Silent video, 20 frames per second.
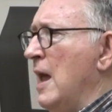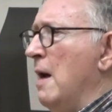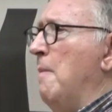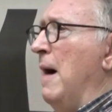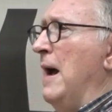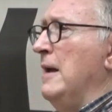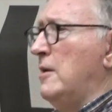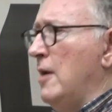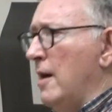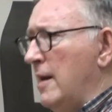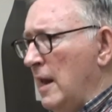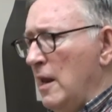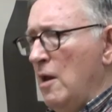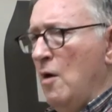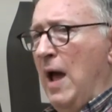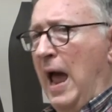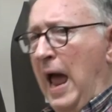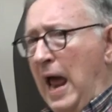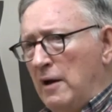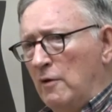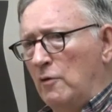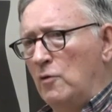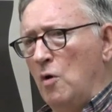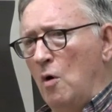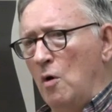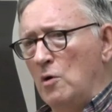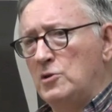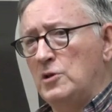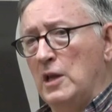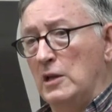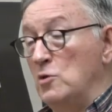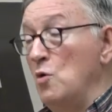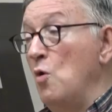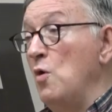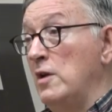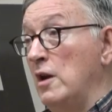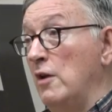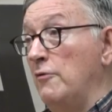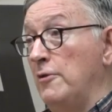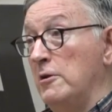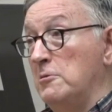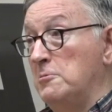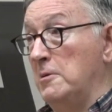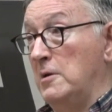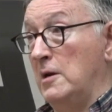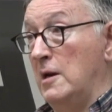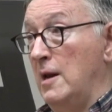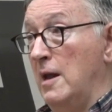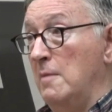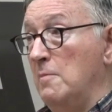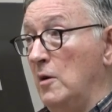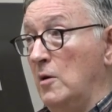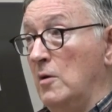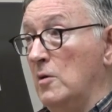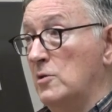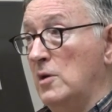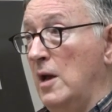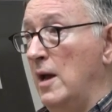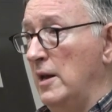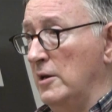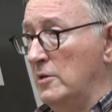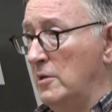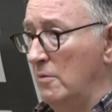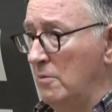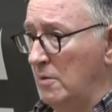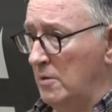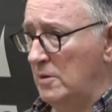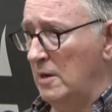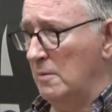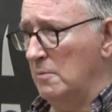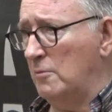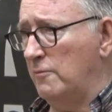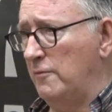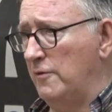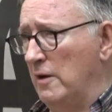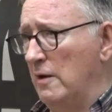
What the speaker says: by Carrillo, and of course there's no difference between him and Gonzalez. They're the same.